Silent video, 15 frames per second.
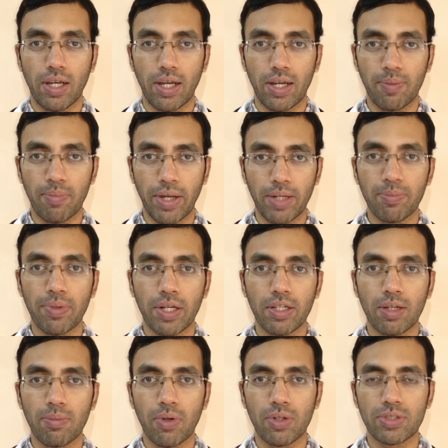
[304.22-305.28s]
and might
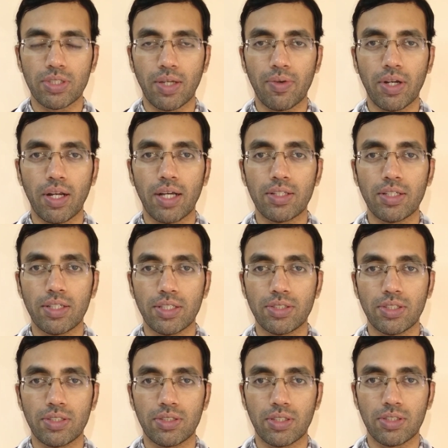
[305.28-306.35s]
bring about several other
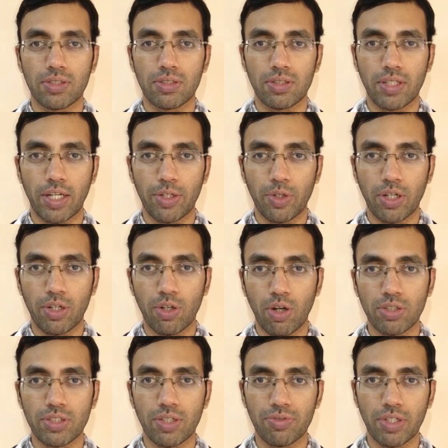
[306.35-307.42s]
diseases that you are
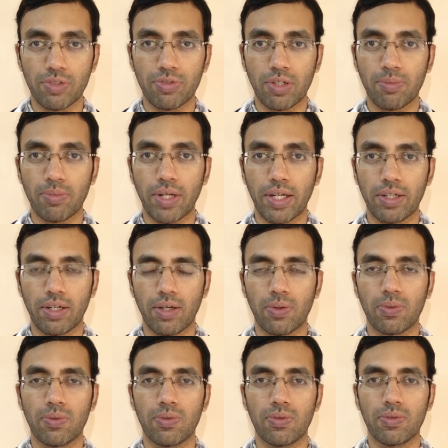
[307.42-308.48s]
not suffering from right
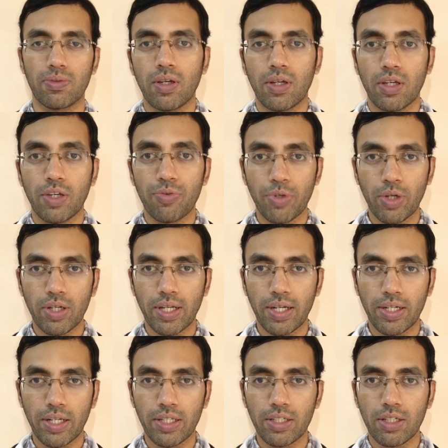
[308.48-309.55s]
now. If you are
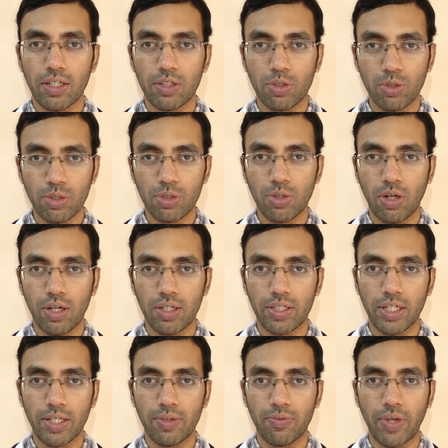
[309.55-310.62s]
getting good
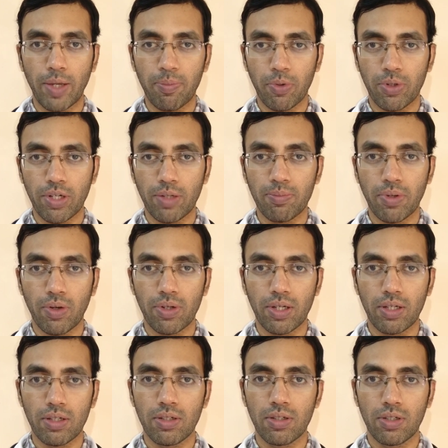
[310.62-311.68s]
quality whey protein
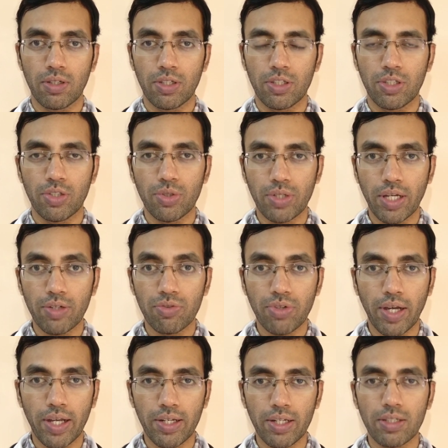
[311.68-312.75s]
powder, you can
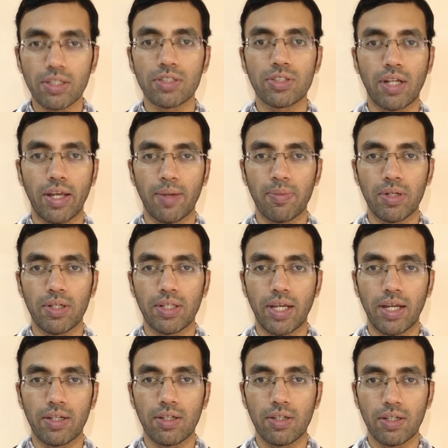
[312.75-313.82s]
find in its label
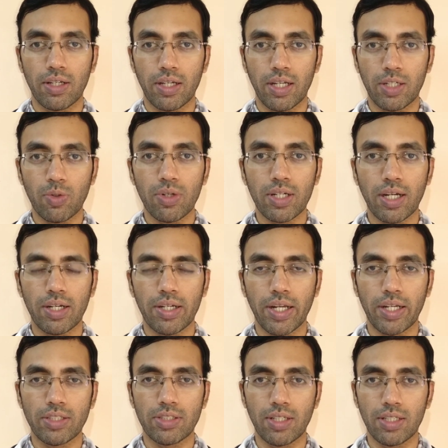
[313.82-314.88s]
that it will
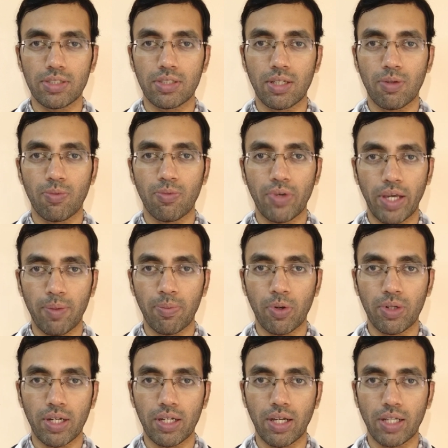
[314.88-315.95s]
contain just whey
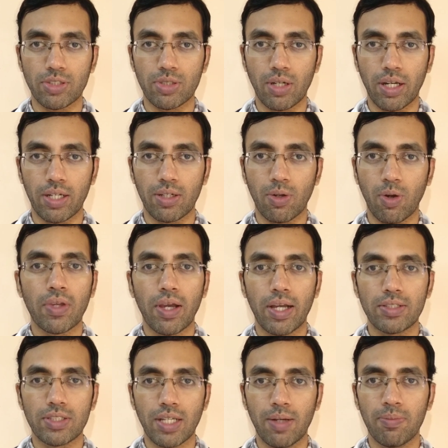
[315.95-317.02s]
protein isolate
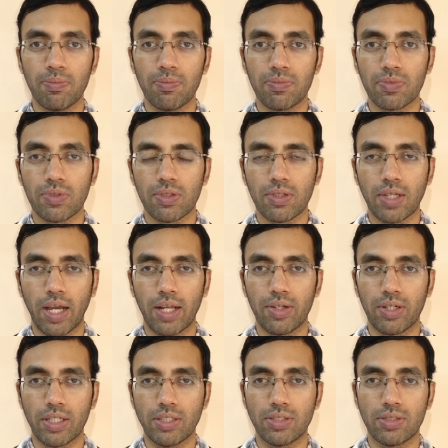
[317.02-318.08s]
and some
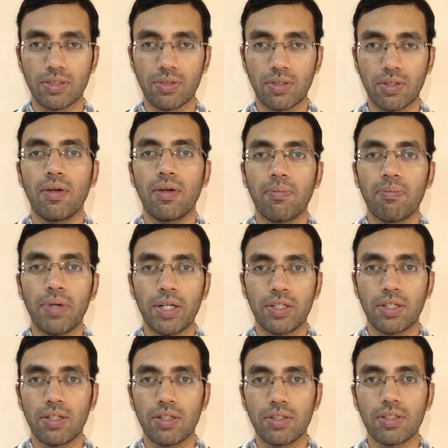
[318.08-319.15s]
calories.
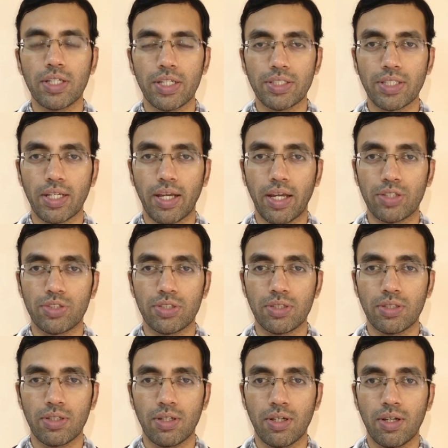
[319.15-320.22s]
But there is a catch.
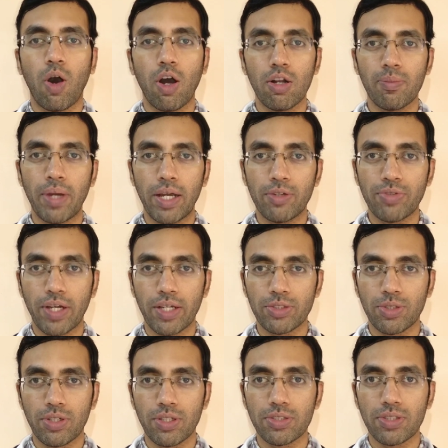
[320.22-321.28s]
All
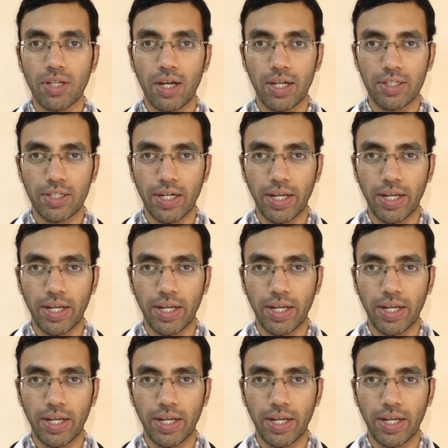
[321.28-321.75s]
manufacturers are